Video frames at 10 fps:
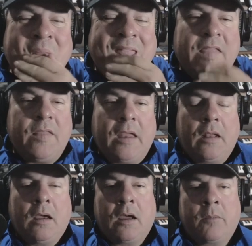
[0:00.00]
that
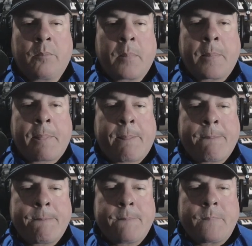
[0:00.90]
I've
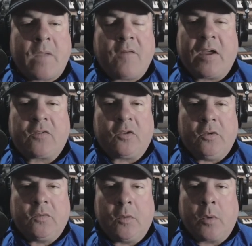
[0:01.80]
actually
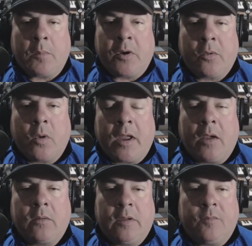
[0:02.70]
used it when I'm underway.
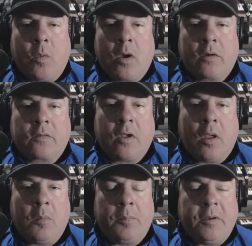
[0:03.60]
If the water's
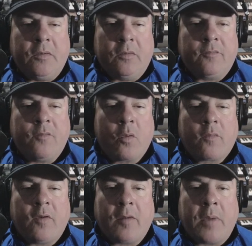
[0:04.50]
calm, I'll be doing 4 or
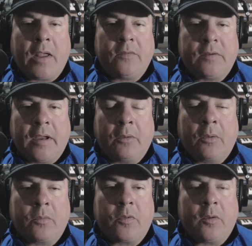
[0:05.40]
5 miles an hour
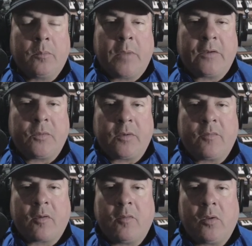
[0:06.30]
with my
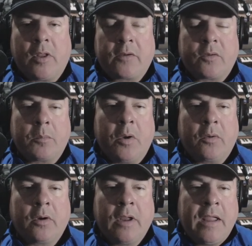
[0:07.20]
24-volt electric
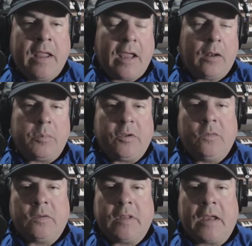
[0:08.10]
motor, and I'll be
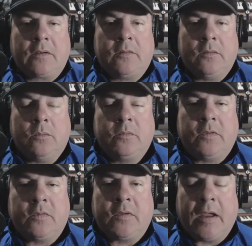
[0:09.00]
using that to
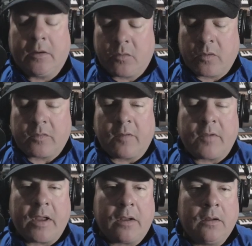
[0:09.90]
stand. Of course, I've
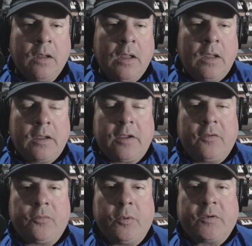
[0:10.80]
got a kill
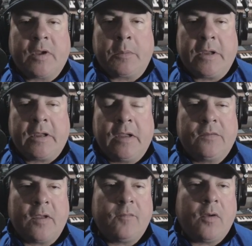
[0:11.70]
switch on me in
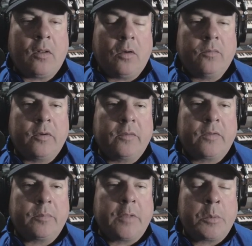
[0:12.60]
case I fall over or
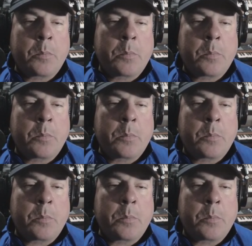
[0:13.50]
something.